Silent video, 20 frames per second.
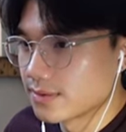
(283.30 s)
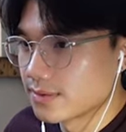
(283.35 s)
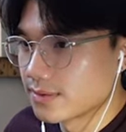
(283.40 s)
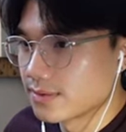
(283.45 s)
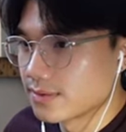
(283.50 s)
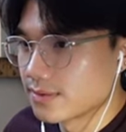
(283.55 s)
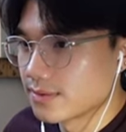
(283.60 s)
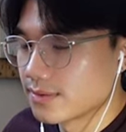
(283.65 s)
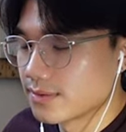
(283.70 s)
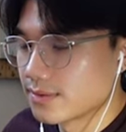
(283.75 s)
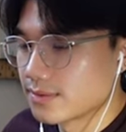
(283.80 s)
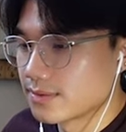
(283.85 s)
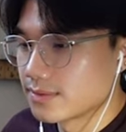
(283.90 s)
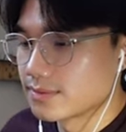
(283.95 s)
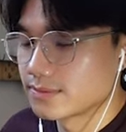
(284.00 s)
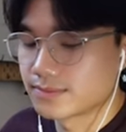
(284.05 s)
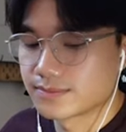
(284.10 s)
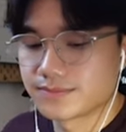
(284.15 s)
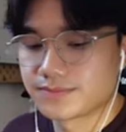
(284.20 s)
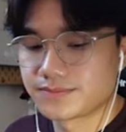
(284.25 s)

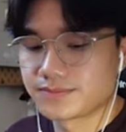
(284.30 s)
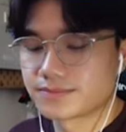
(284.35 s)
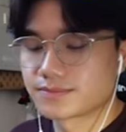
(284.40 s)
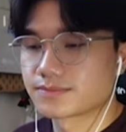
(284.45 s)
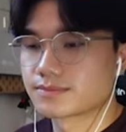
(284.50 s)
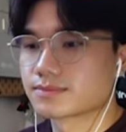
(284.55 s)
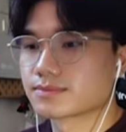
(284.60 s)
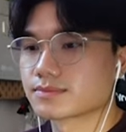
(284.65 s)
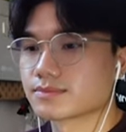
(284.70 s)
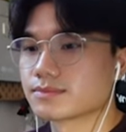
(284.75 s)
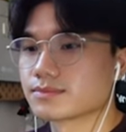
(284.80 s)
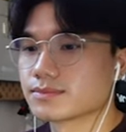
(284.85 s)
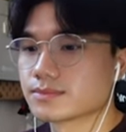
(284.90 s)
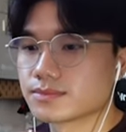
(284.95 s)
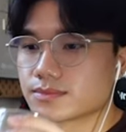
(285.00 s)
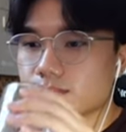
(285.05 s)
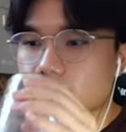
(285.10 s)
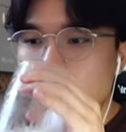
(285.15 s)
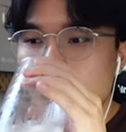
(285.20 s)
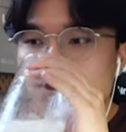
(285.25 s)

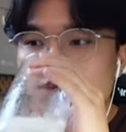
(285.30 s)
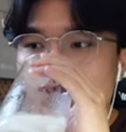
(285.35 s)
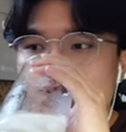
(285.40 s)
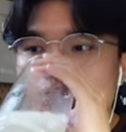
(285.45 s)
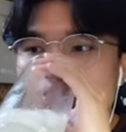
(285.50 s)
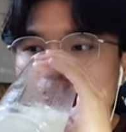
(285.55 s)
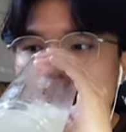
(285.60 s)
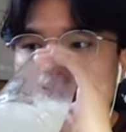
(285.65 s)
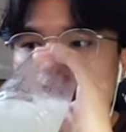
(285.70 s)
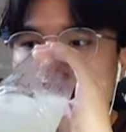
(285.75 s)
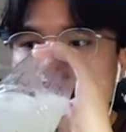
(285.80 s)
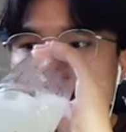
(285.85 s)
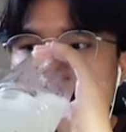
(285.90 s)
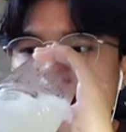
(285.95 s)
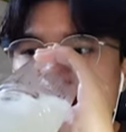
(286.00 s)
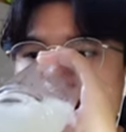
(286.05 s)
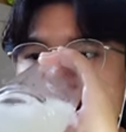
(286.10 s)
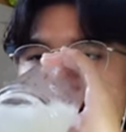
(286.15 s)
No one is speaking in this clip.